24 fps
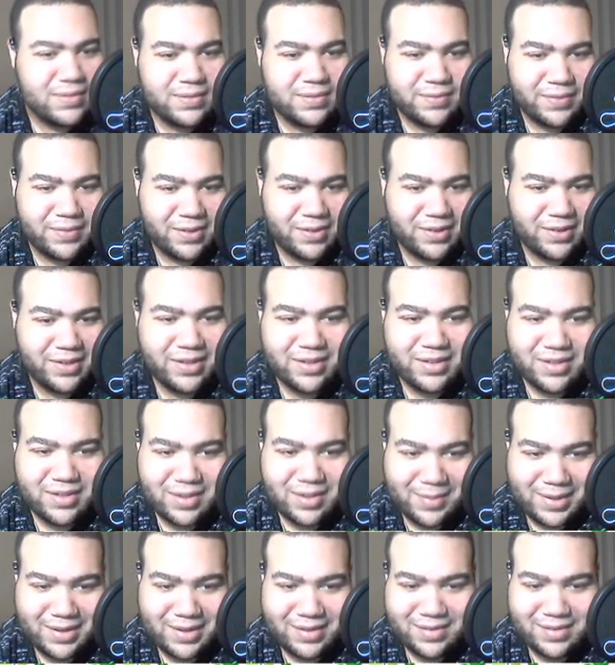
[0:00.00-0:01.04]
Furret. I
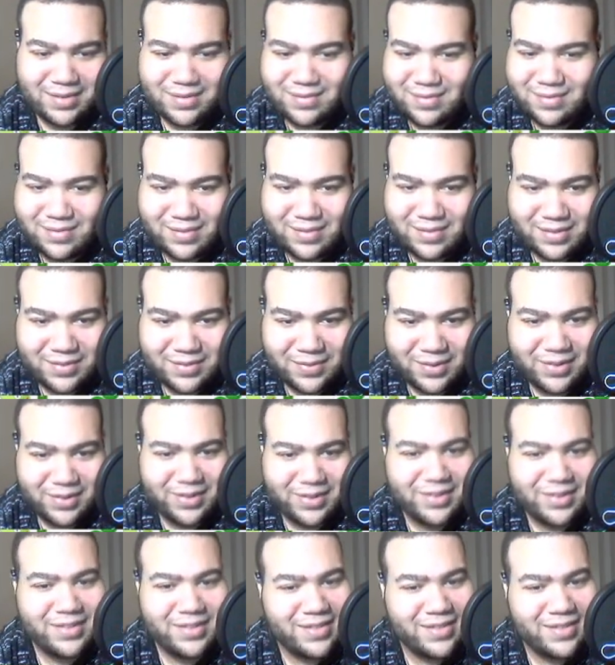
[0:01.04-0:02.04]
mean, it's Furret.